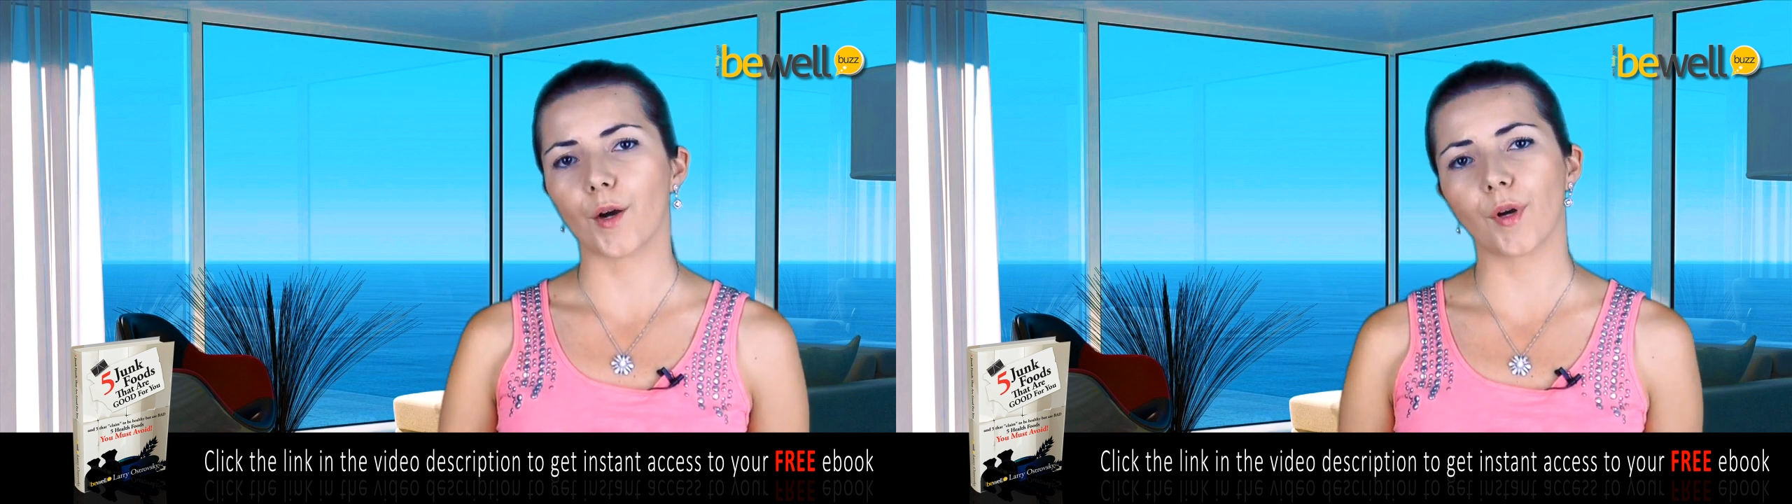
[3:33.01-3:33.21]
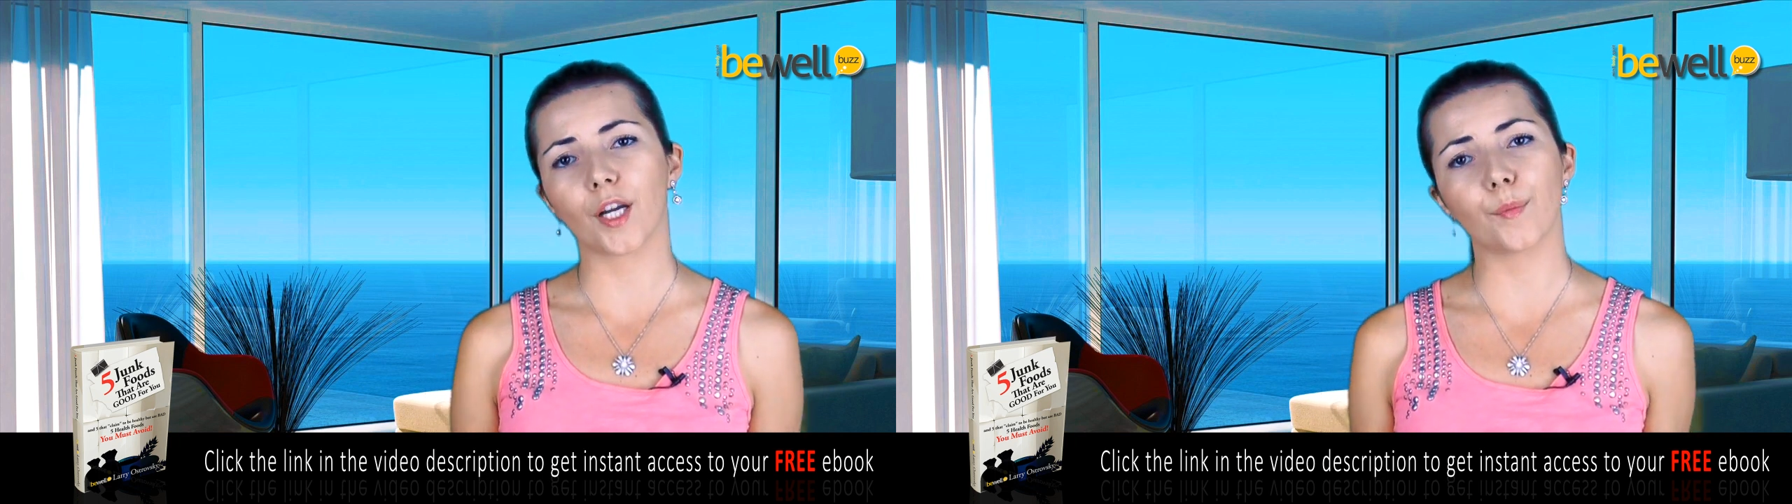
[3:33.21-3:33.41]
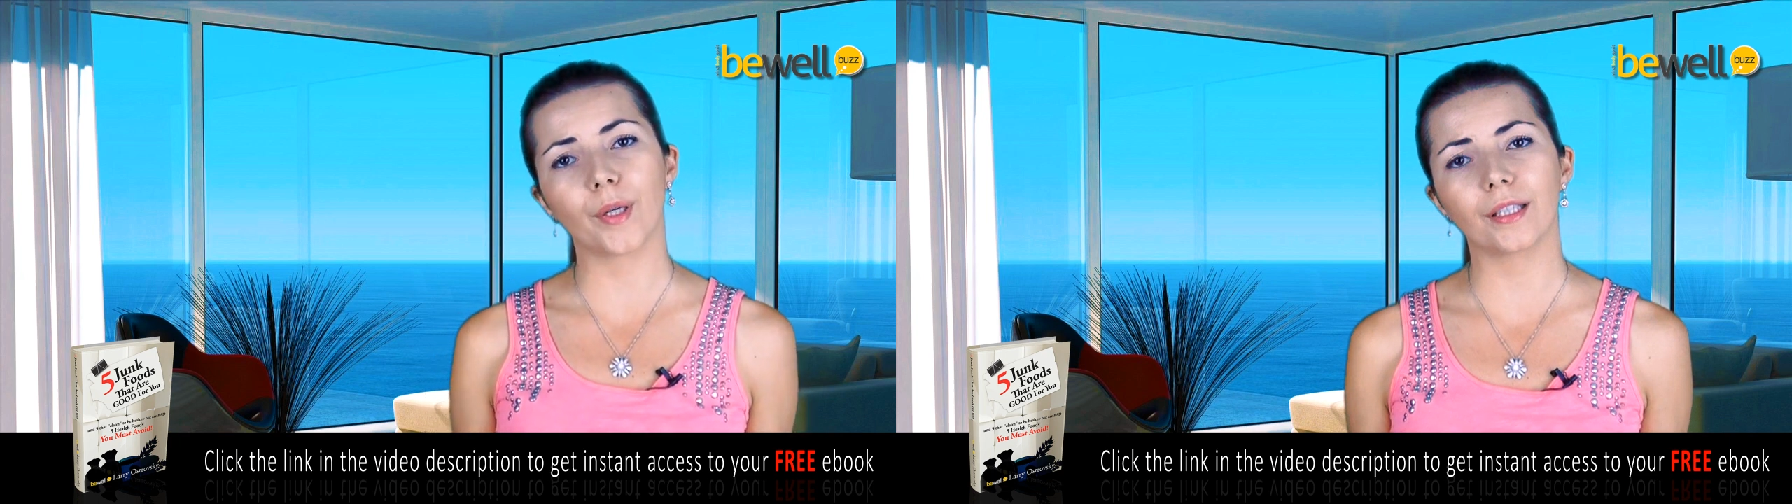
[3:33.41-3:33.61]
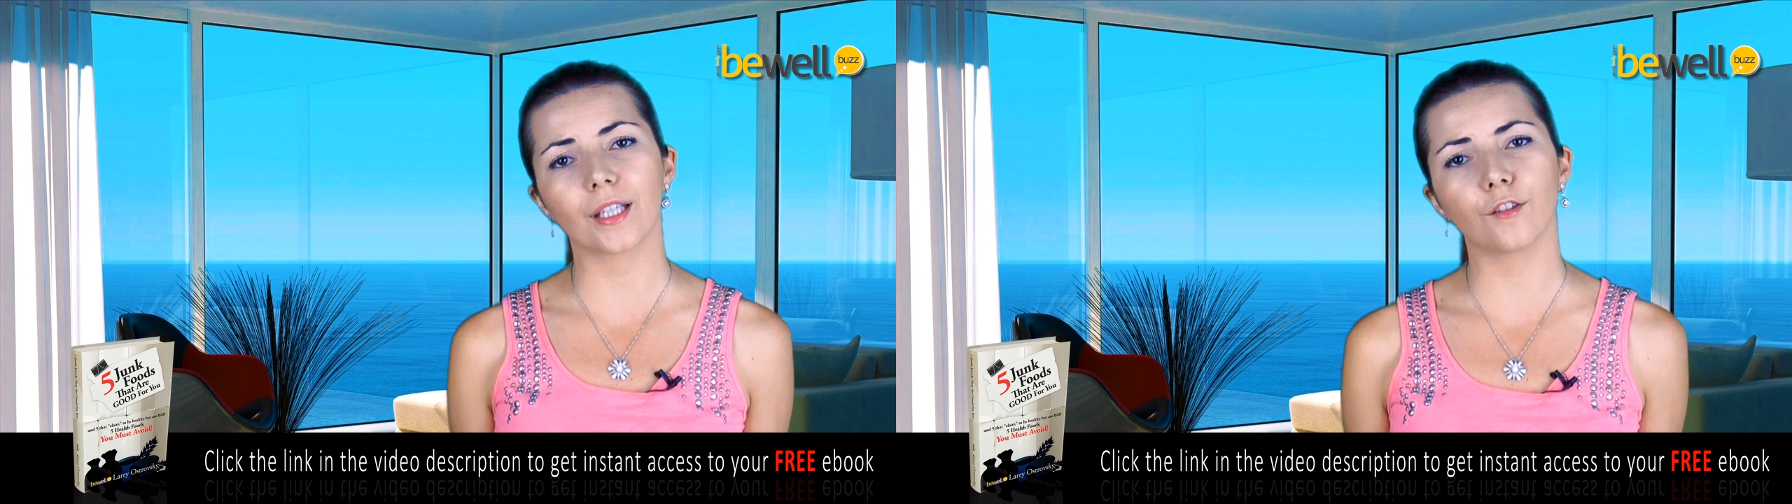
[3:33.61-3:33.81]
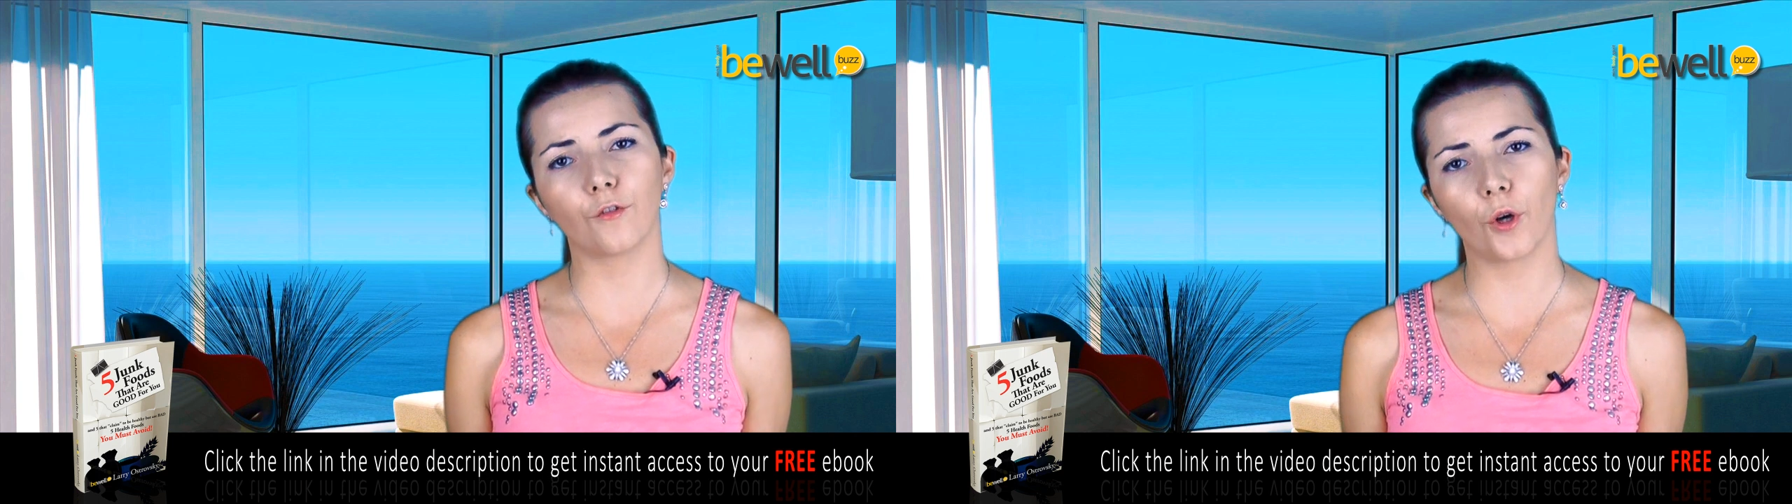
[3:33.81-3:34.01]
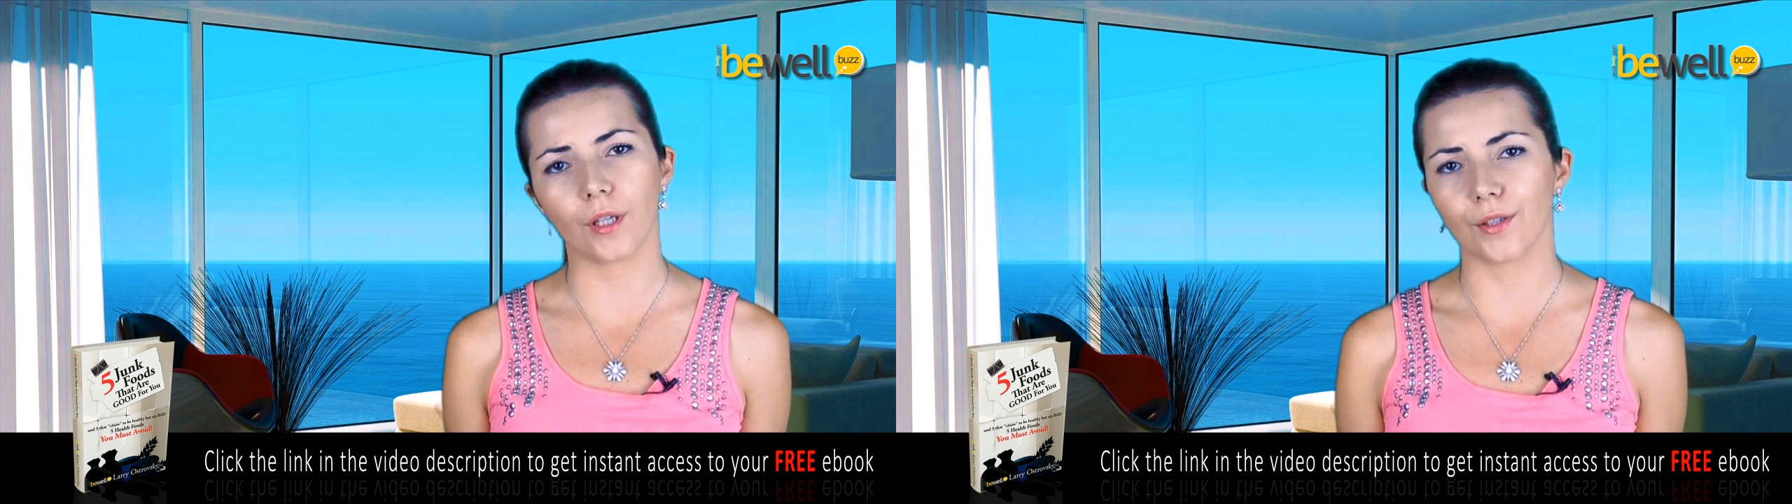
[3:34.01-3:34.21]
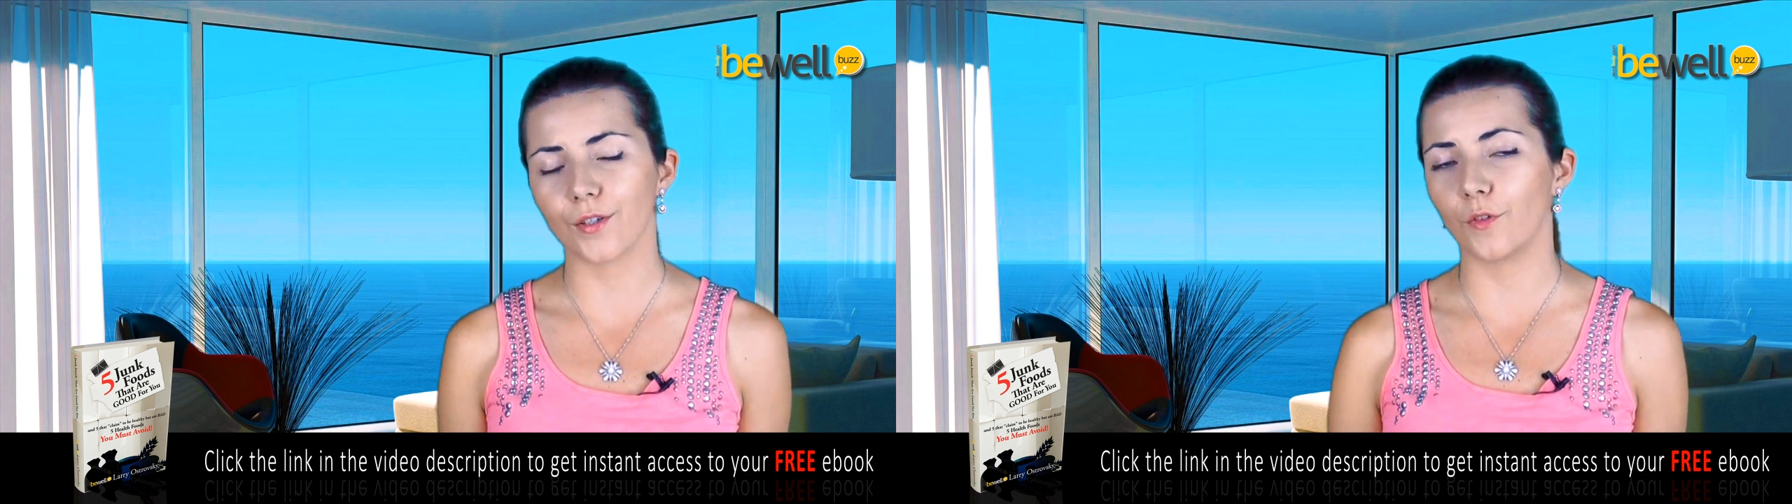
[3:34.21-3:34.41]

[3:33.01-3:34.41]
are recommending avoidance